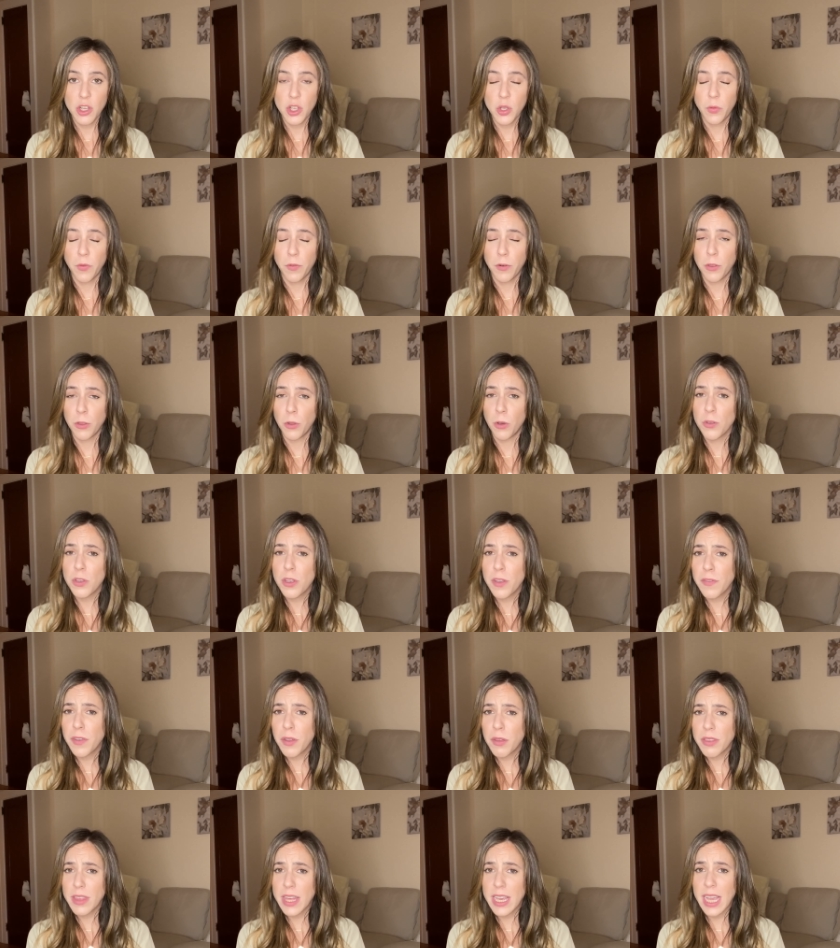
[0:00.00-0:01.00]
So for those of
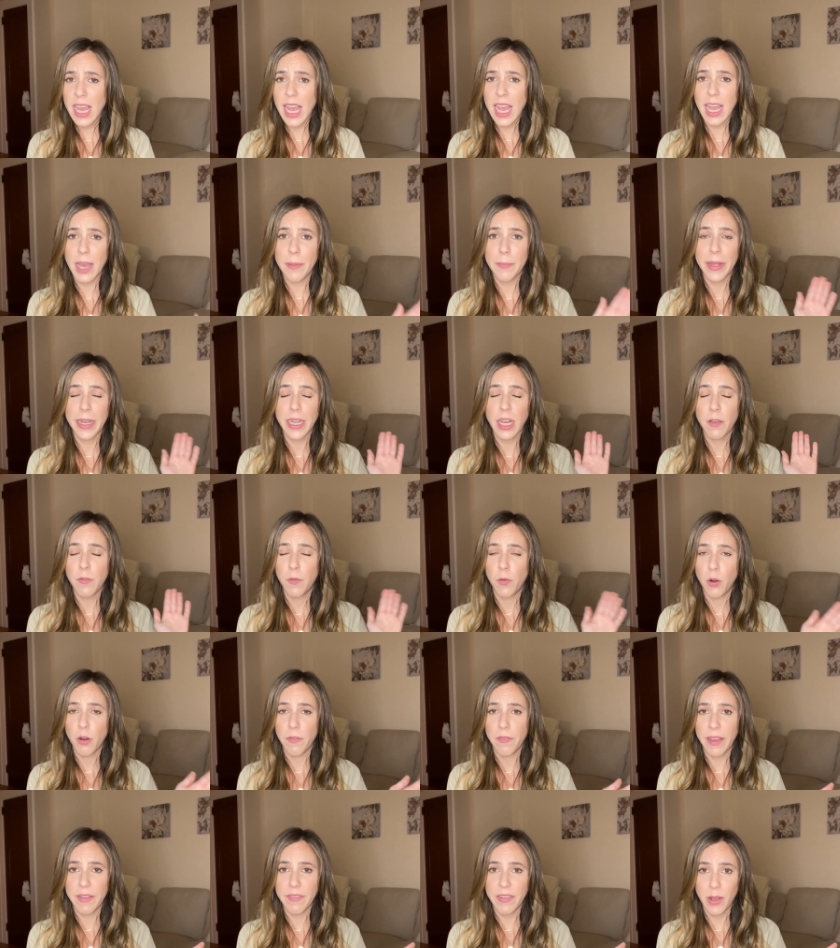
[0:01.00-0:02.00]
you thinking I'm getting
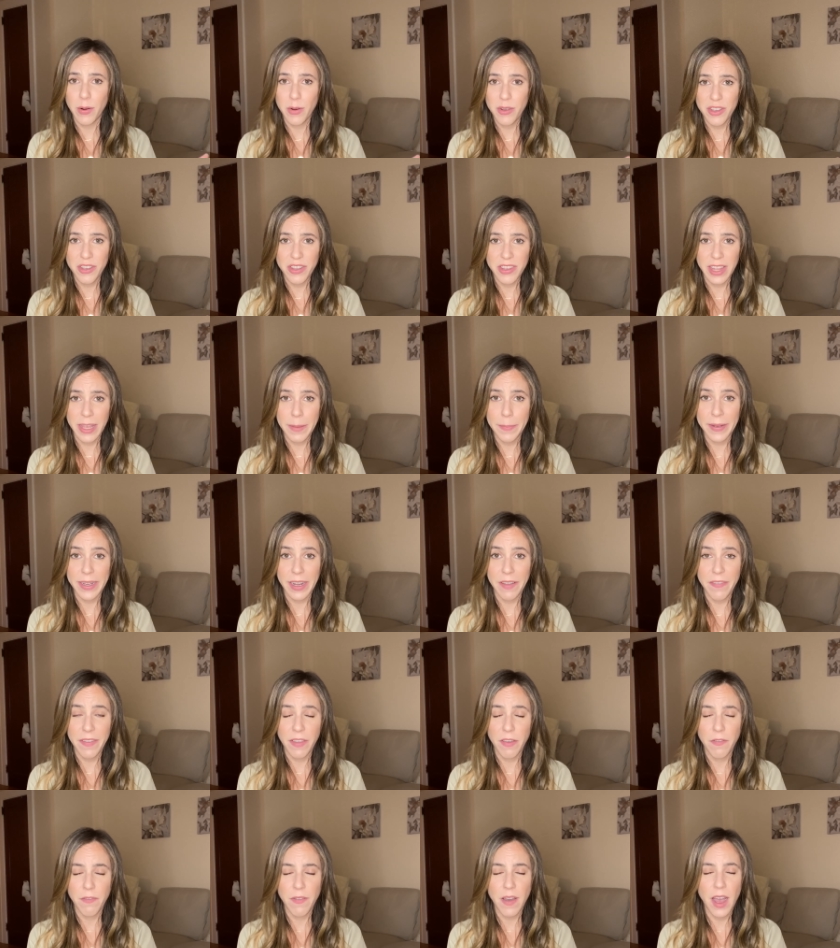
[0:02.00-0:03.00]
four or five hours of sleep and I
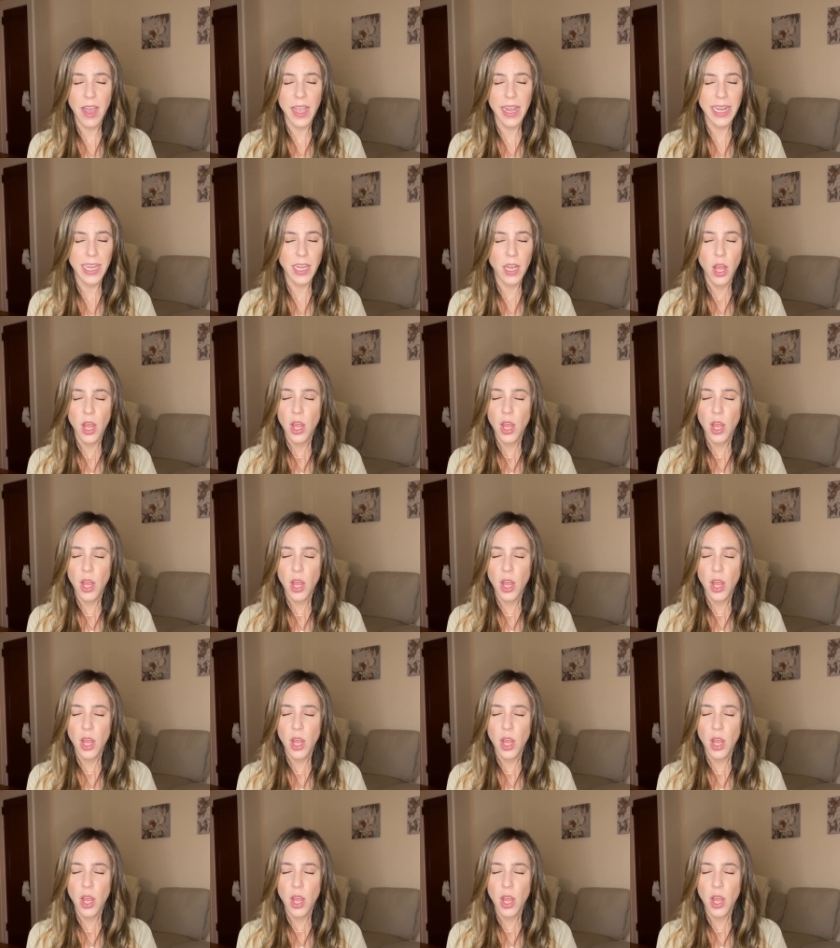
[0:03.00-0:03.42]
feel fine,